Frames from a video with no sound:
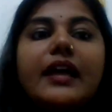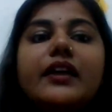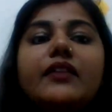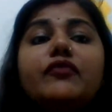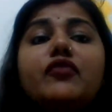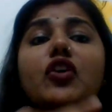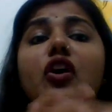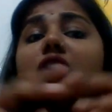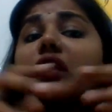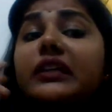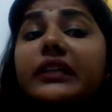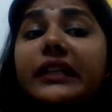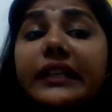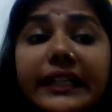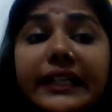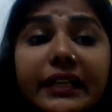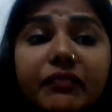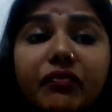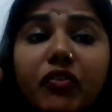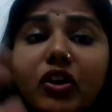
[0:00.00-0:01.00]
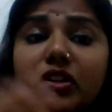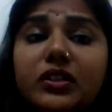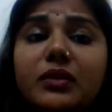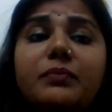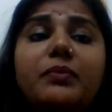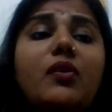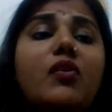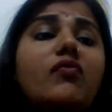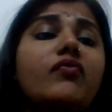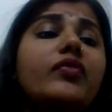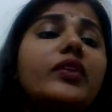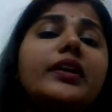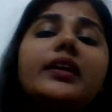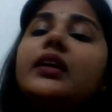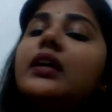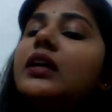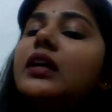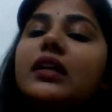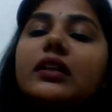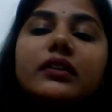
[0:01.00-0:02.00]
if you are greedy for the profit,
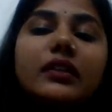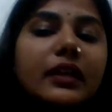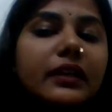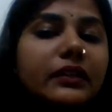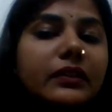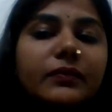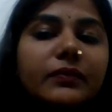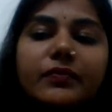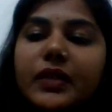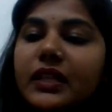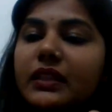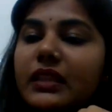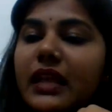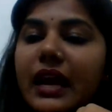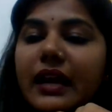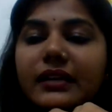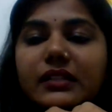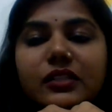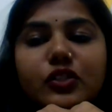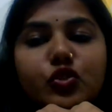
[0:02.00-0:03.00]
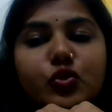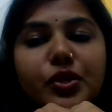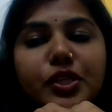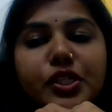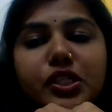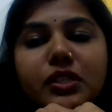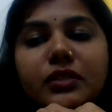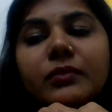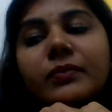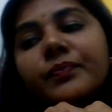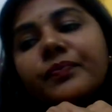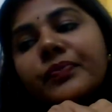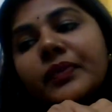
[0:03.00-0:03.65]
then in that situation